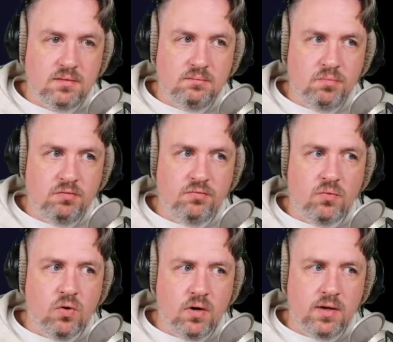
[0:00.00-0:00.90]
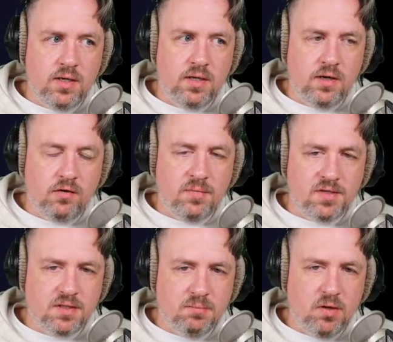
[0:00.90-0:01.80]
before it
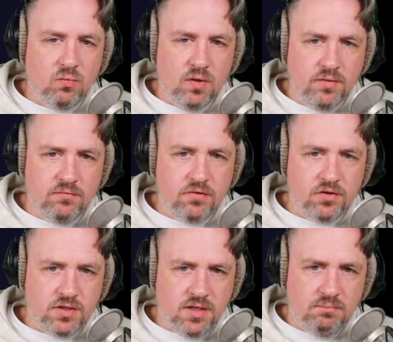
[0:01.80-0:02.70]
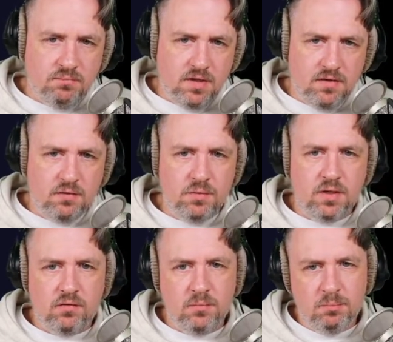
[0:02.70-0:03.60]
incremented by 1 the first time, and then it would
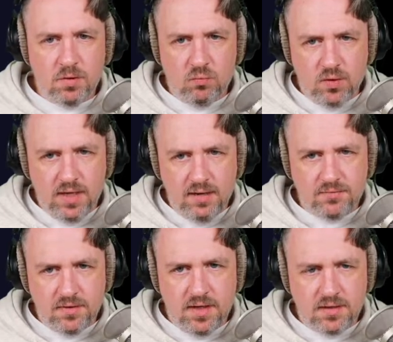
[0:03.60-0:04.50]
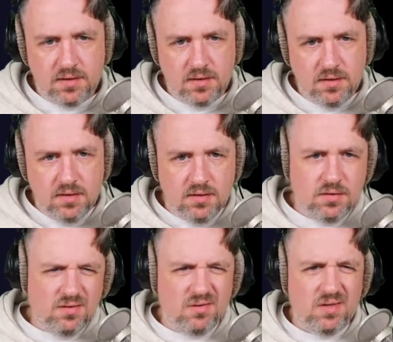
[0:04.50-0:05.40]
increment by 1 after that.
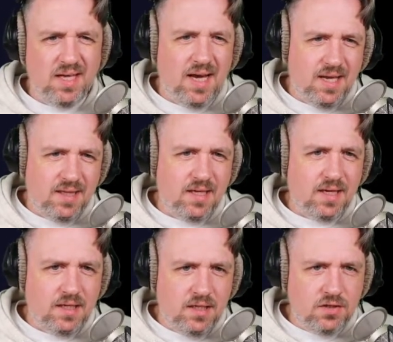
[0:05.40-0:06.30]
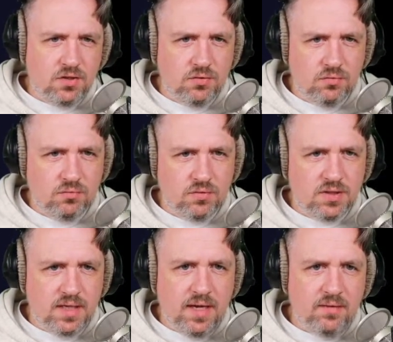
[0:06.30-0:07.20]
So yeah, I think I need to
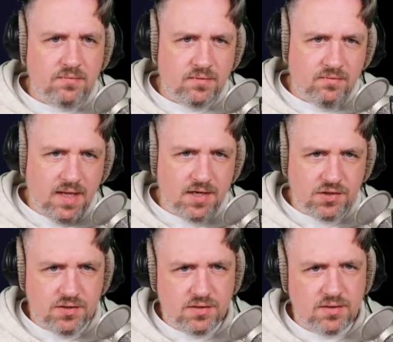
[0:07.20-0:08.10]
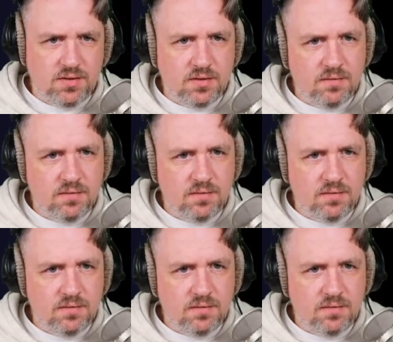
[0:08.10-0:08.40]
save the flashes